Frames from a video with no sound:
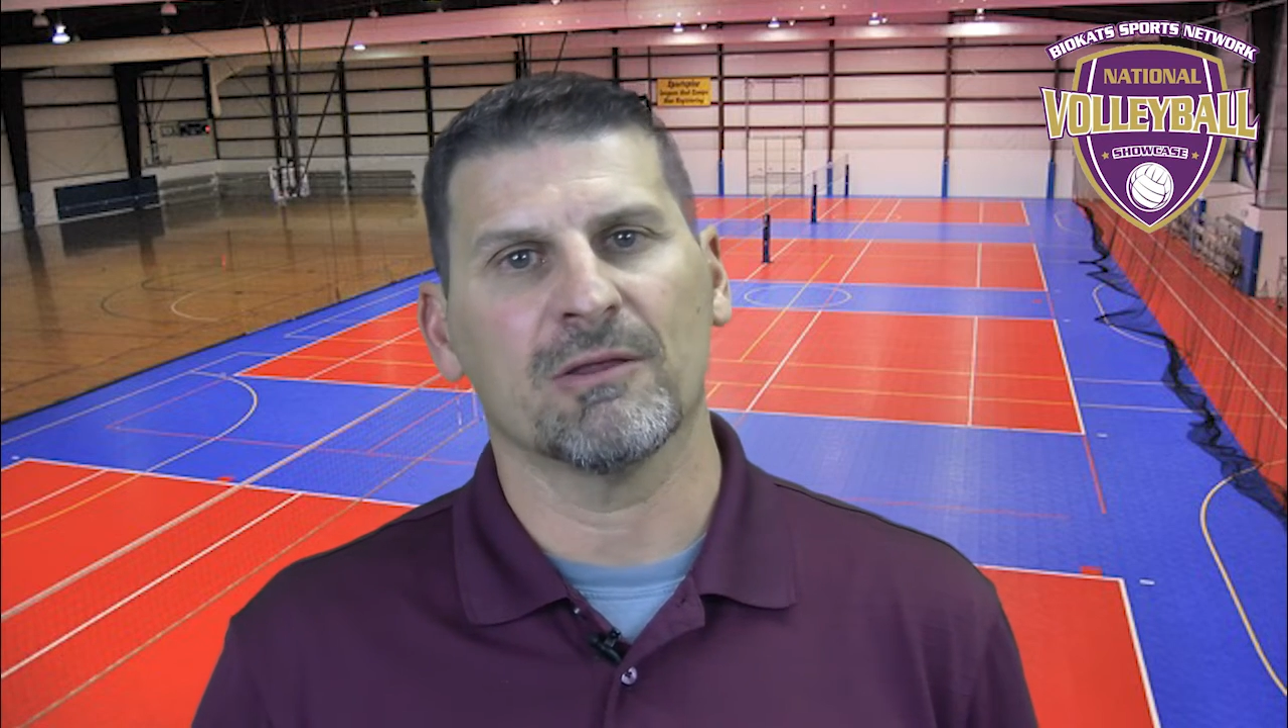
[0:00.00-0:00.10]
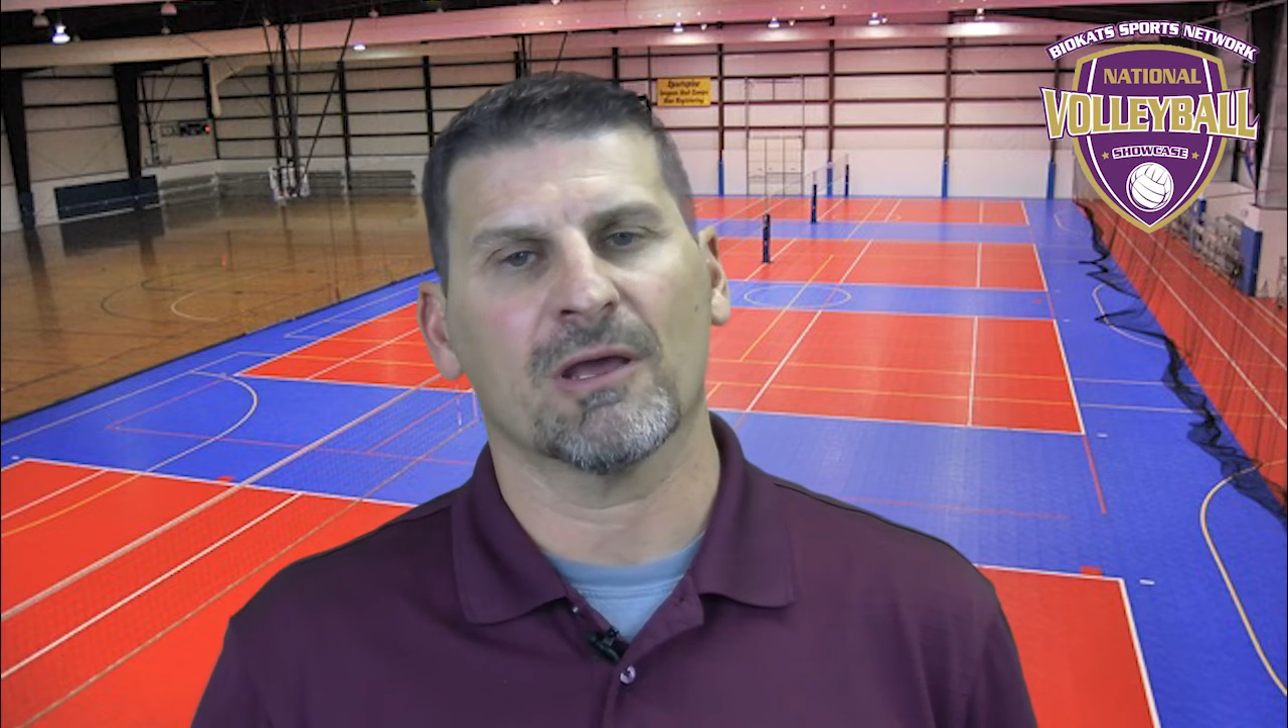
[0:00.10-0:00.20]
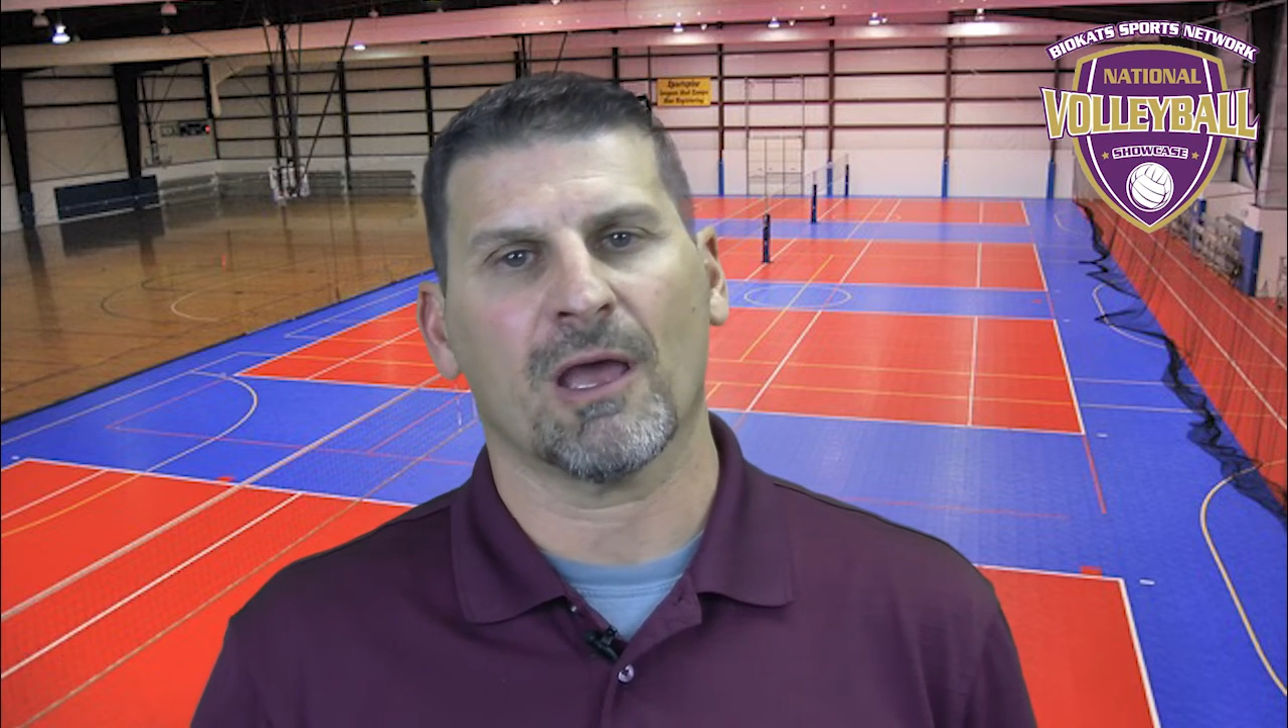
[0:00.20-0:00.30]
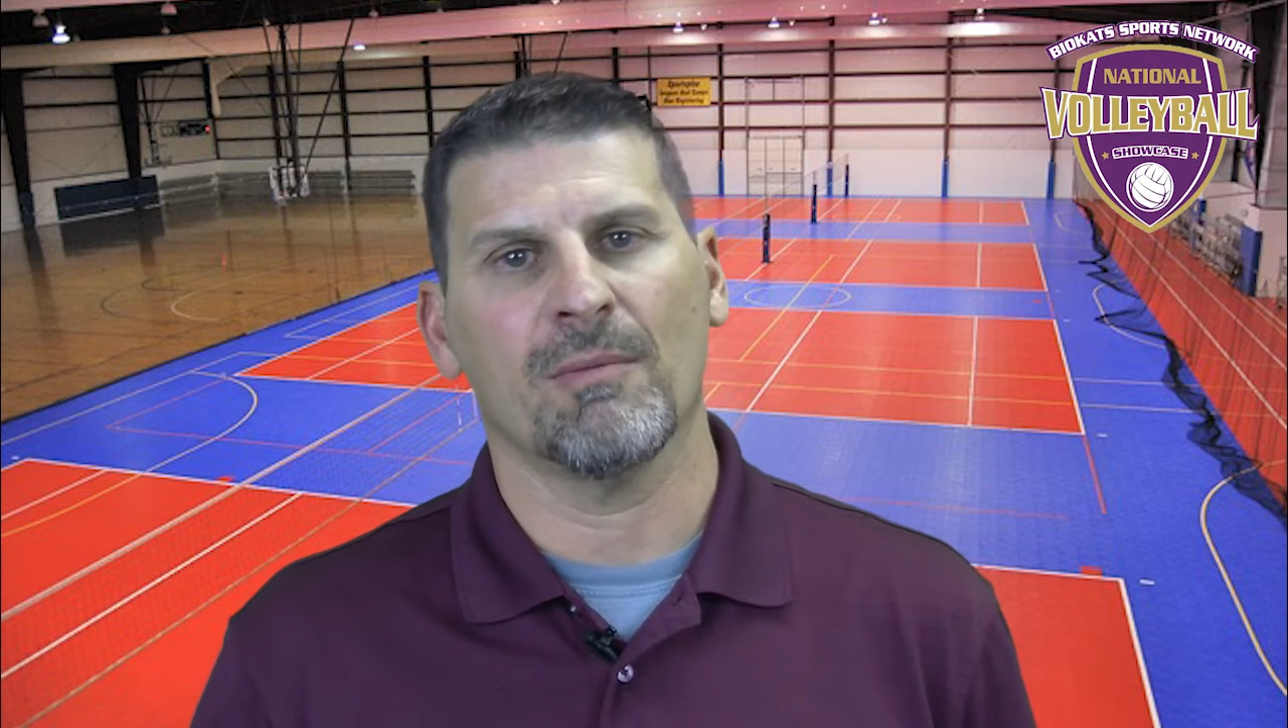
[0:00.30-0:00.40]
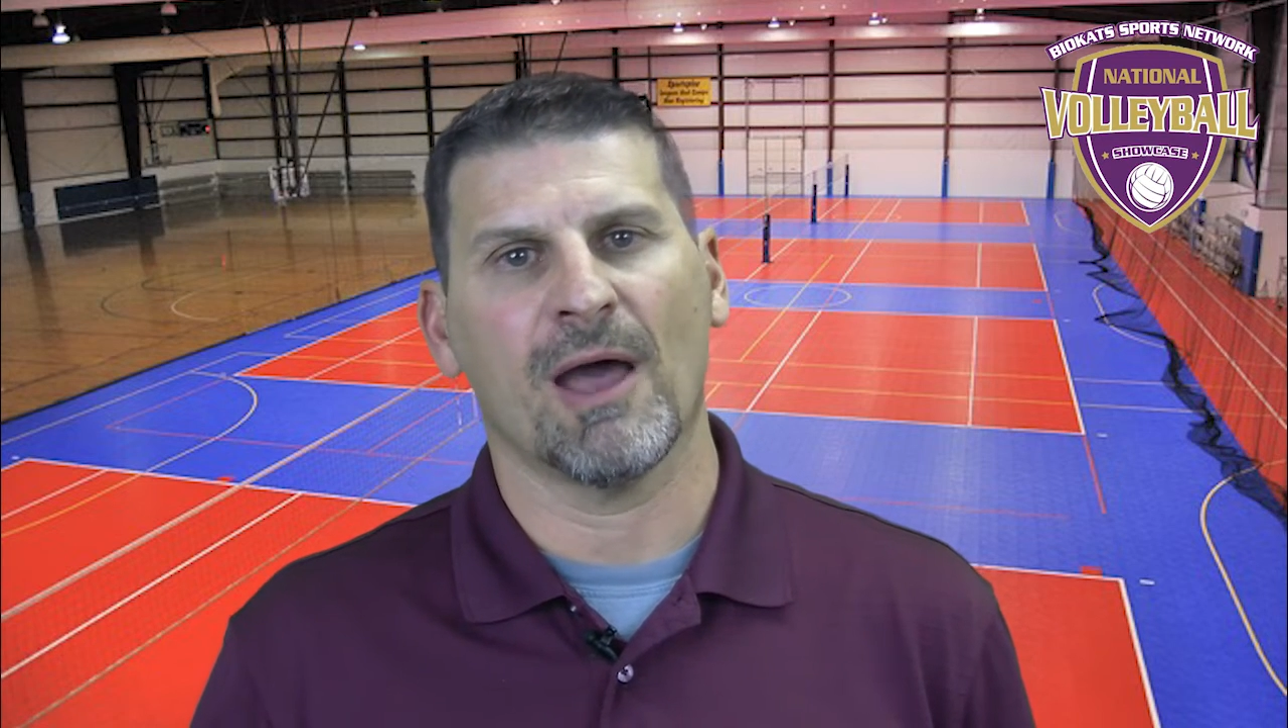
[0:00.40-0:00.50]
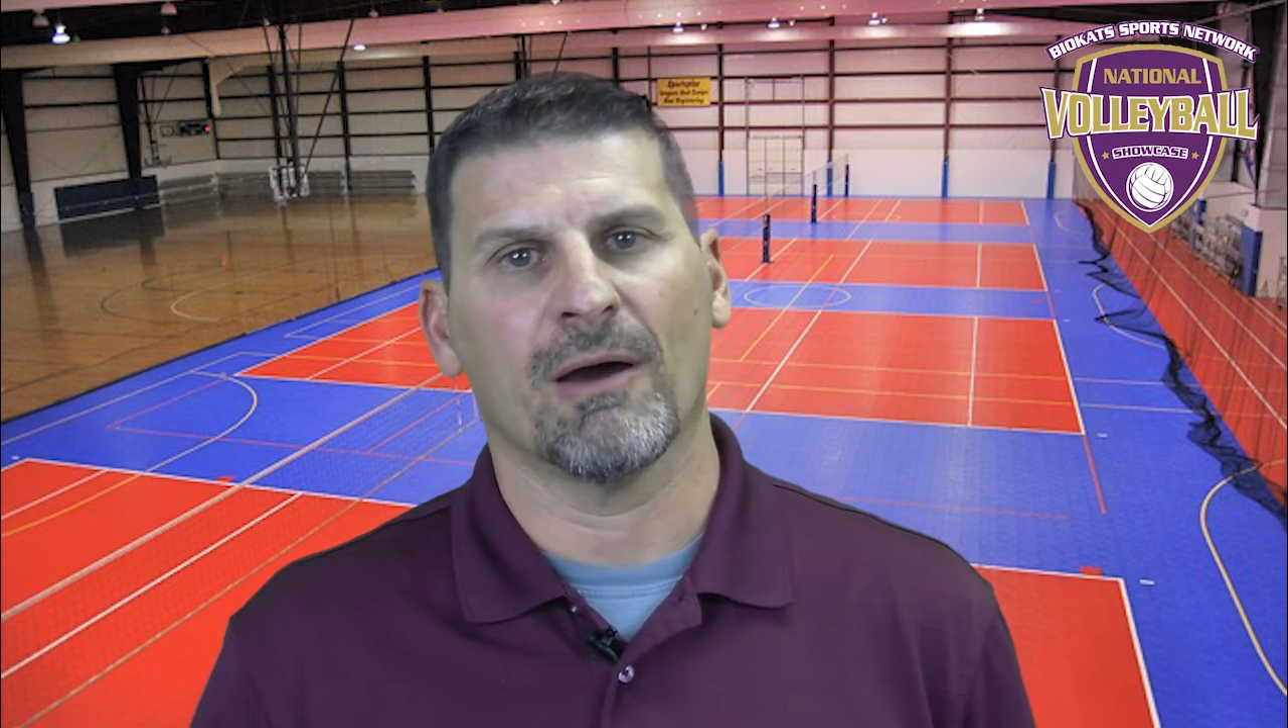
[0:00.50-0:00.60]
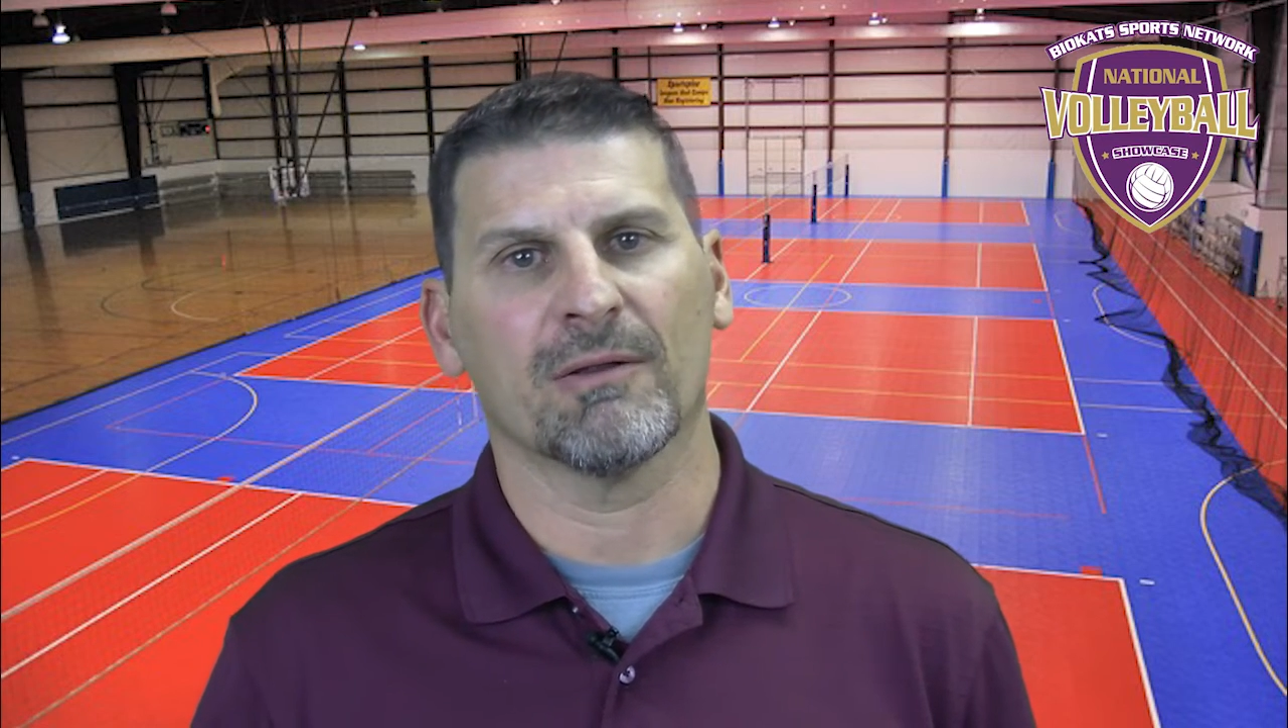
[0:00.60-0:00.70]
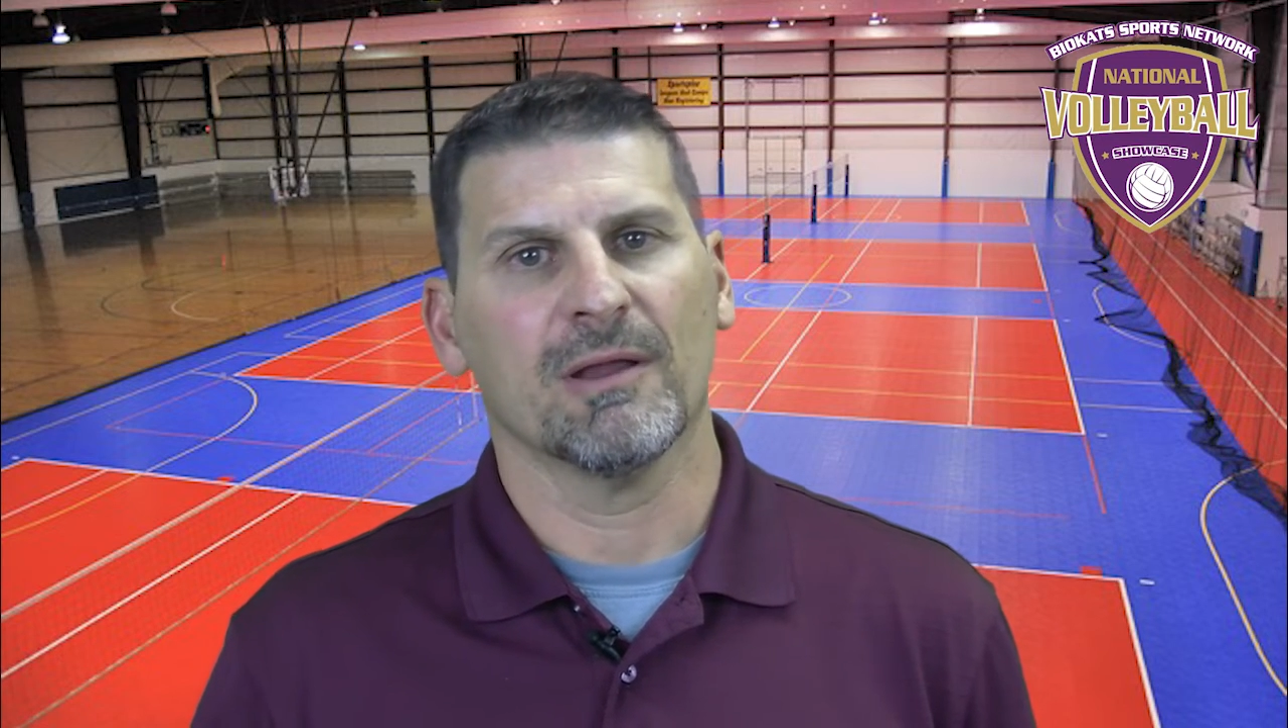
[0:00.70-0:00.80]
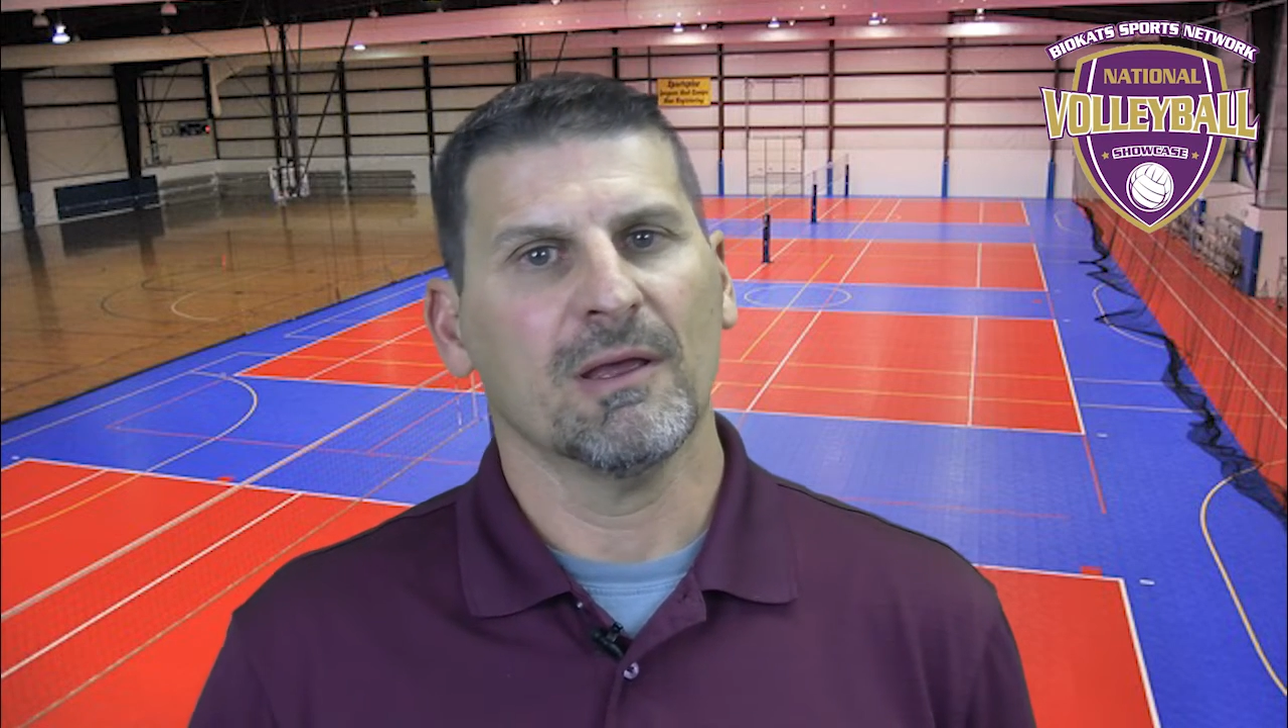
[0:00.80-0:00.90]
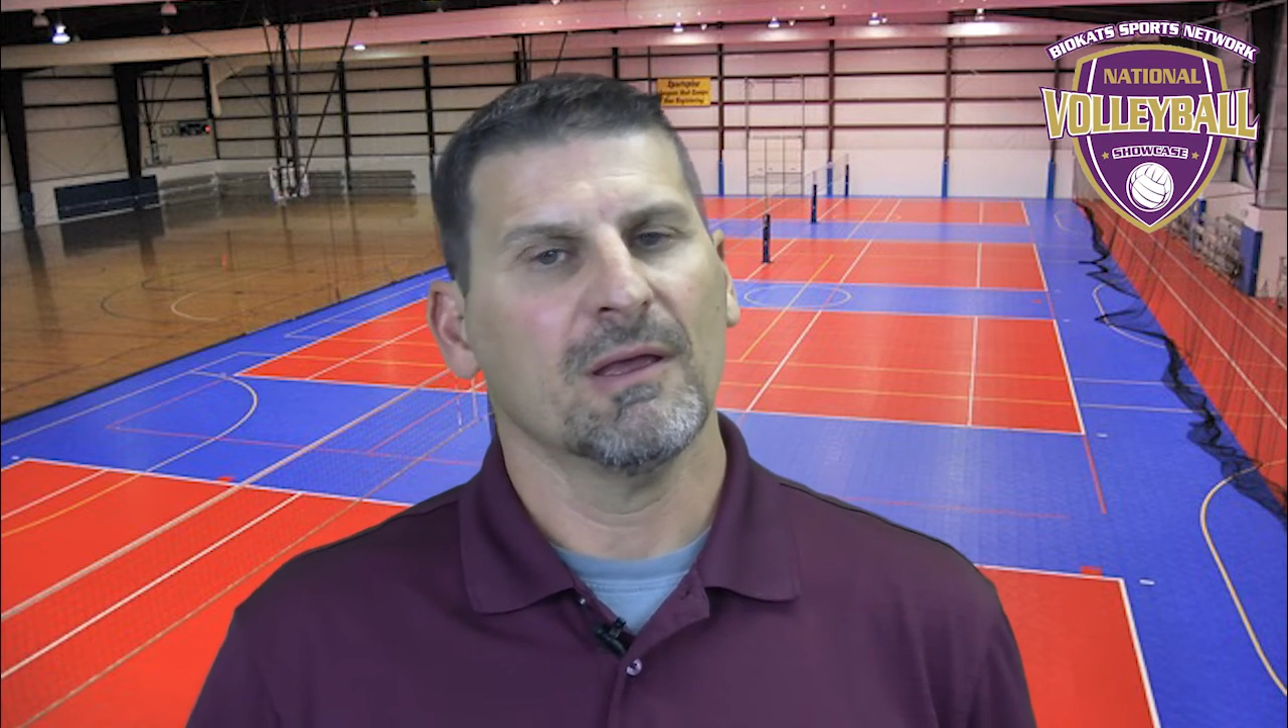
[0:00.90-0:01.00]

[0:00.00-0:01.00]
you to come out.